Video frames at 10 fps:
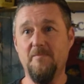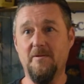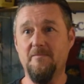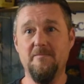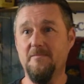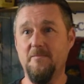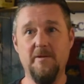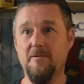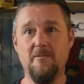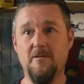I've
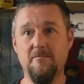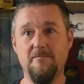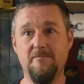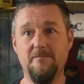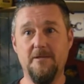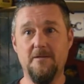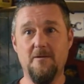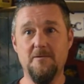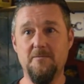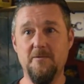been around
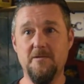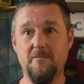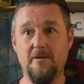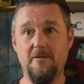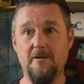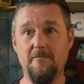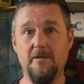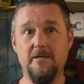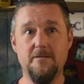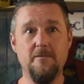guitars and music my whole life,
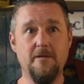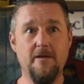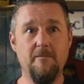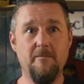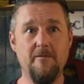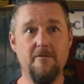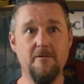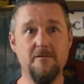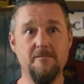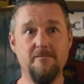but he's the one that gave me my
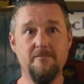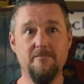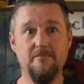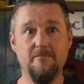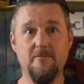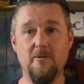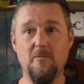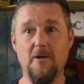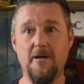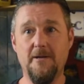first real
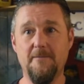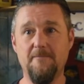break.